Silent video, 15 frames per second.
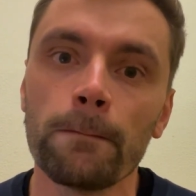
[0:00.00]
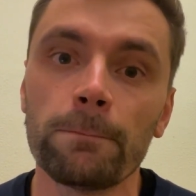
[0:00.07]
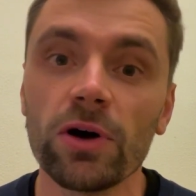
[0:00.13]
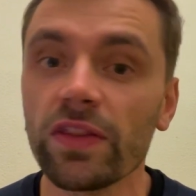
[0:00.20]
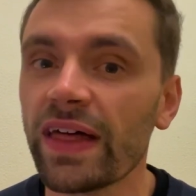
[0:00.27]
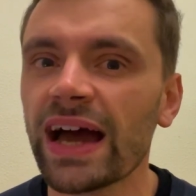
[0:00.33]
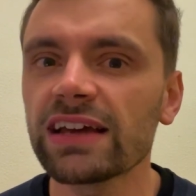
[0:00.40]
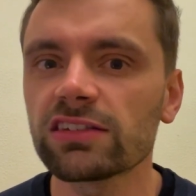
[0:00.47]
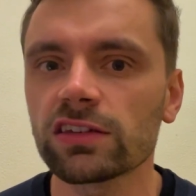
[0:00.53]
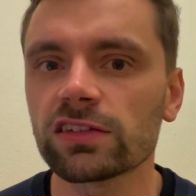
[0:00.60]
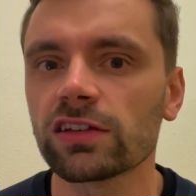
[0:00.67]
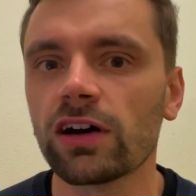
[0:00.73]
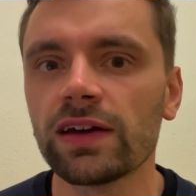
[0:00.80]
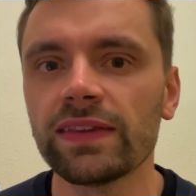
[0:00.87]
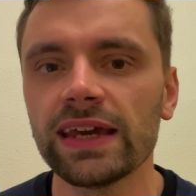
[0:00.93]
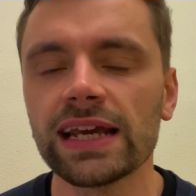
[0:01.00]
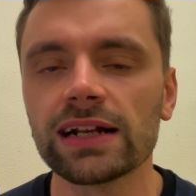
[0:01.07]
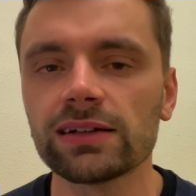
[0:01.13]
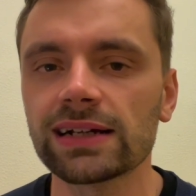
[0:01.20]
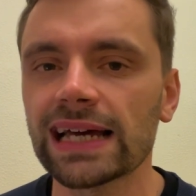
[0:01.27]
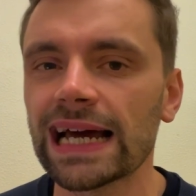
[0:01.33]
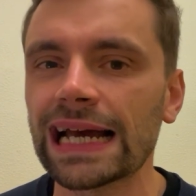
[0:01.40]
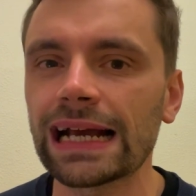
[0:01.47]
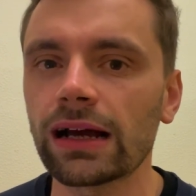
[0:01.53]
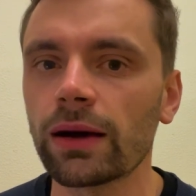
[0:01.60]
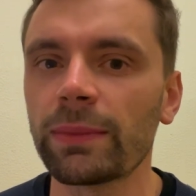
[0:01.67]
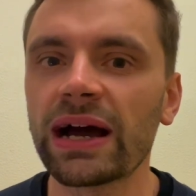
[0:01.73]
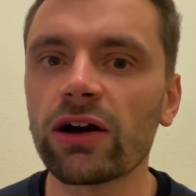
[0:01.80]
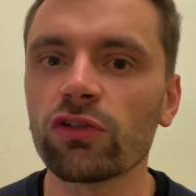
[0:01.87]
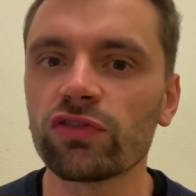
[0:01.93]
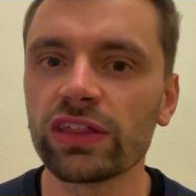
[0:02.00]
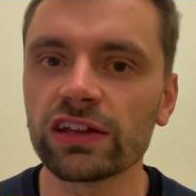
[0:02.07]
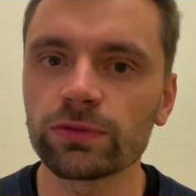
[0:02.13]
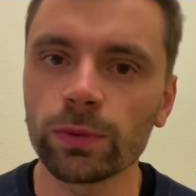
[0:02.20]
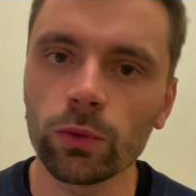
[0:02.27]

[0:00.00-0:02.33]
but that is a sign that England can come out of this.